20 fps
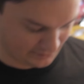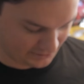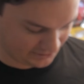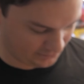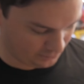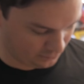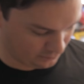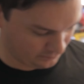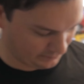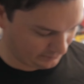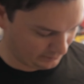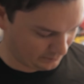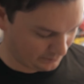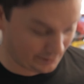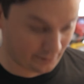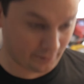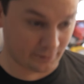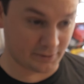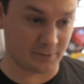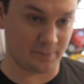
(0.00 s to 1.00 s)
seal really
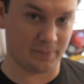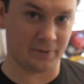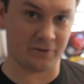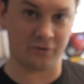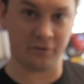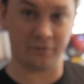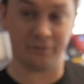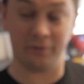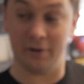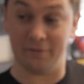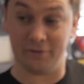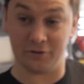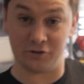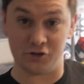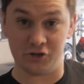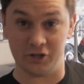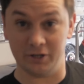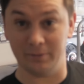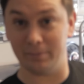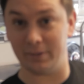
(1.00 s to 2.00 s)
well, especially if you have a
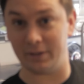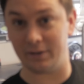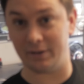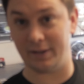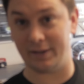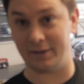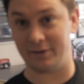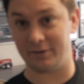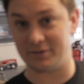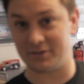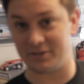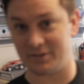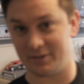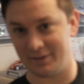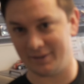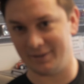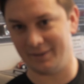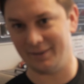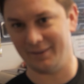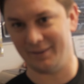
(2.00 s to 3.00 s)
cheap pair of headers.
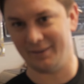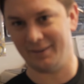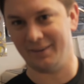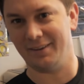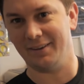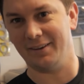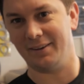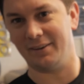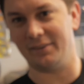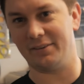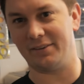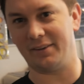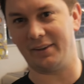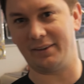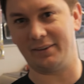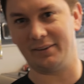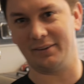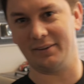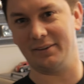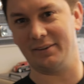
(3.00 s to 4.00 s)
It's like,
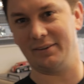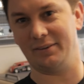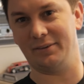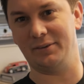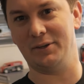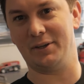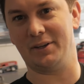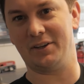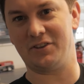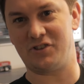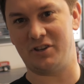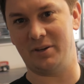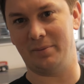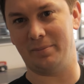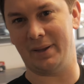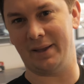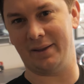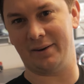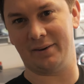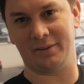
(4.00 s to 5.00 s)
when you get a cheap
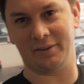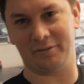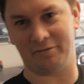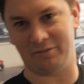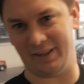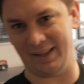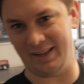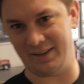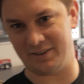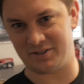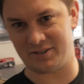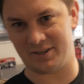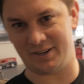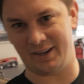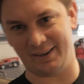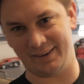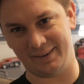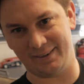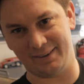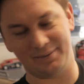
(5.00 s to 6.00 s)
header, the flange
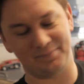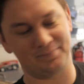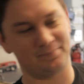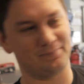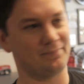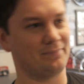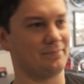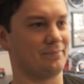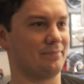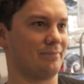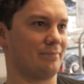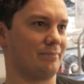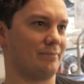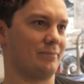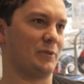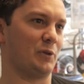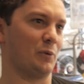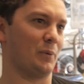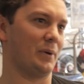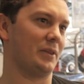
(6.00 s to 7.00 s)
kind of,
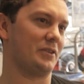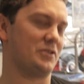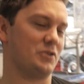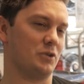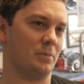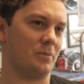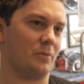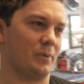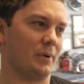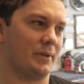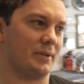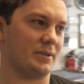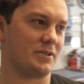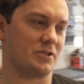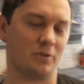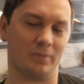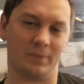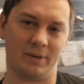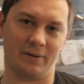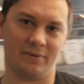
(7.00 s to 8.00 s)
the way the tubes weld into
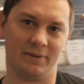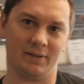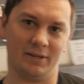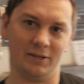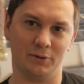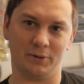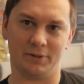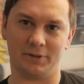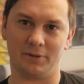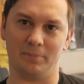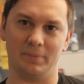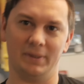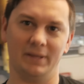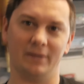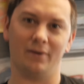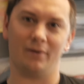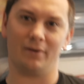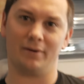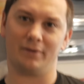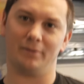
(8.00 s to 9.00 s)
them and everything, you get the bead
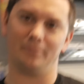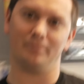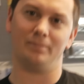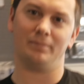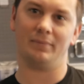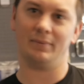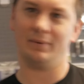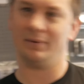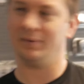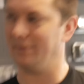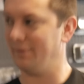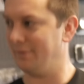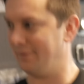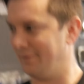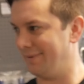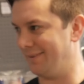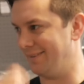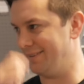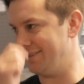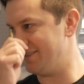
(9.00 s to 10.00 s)
on them, and
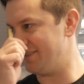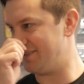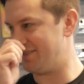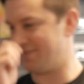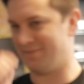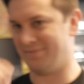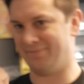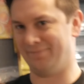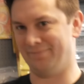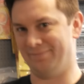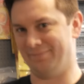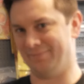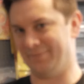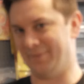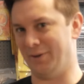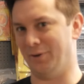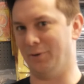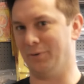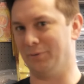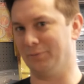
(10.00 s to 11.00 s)

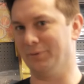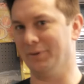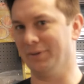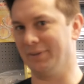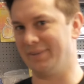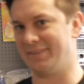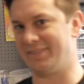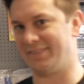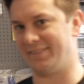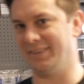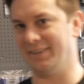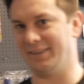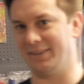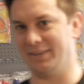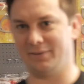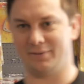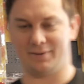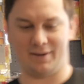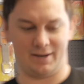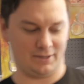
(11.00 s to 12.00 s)
they don't really sink
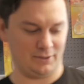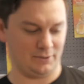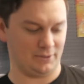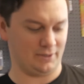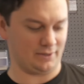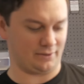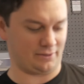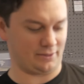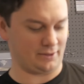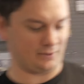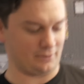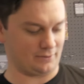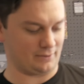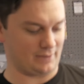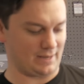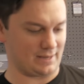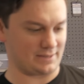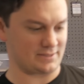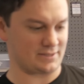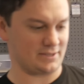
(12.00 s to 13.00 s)
in right. You need a thicker
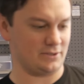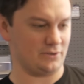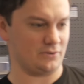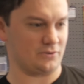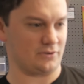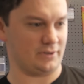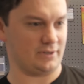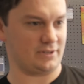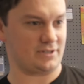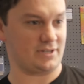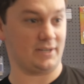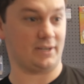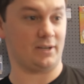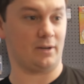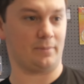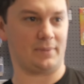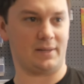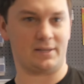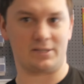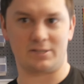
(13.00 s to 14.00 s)
gasket usually to take
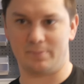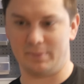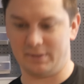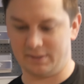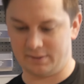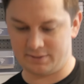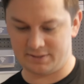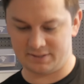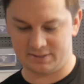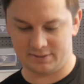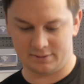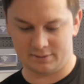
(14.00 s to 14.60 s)
up that space.